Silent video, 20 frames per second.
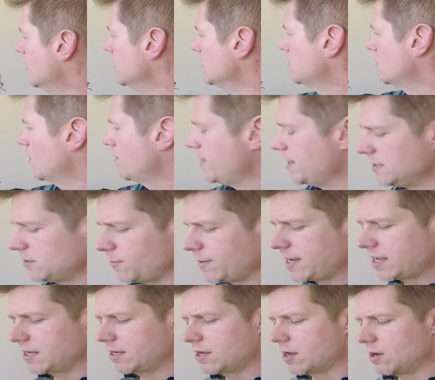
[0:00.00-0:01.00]
So it means we
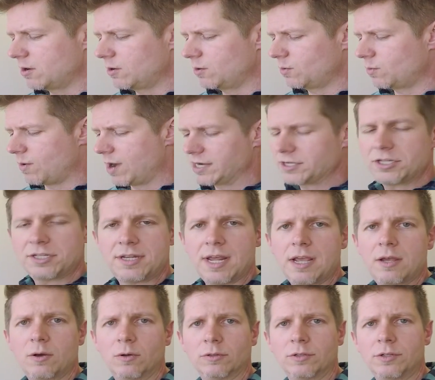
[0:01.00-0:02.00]
could go watch
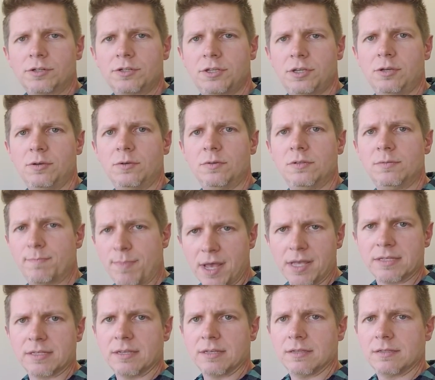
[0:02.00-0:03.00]
stakeholders use
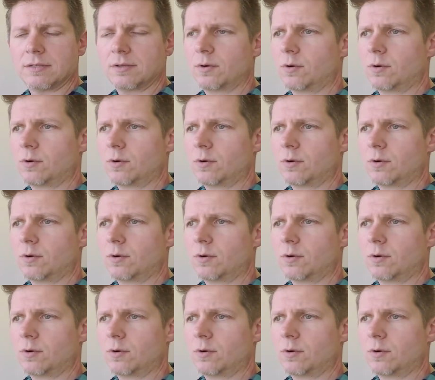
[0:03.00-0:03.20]
buses